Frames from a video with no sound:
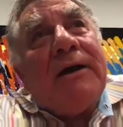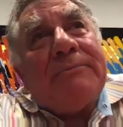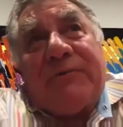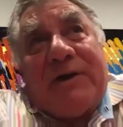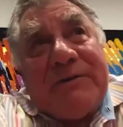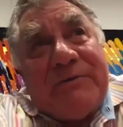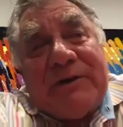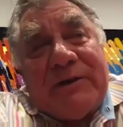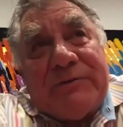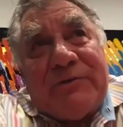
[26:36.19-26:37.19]
provided
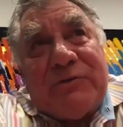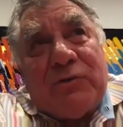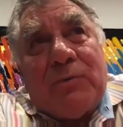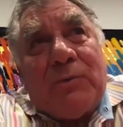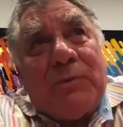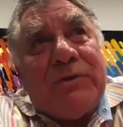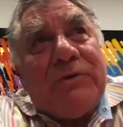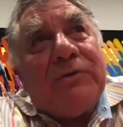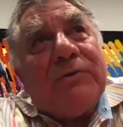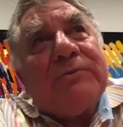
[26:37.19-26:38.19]
everything else is normal with you.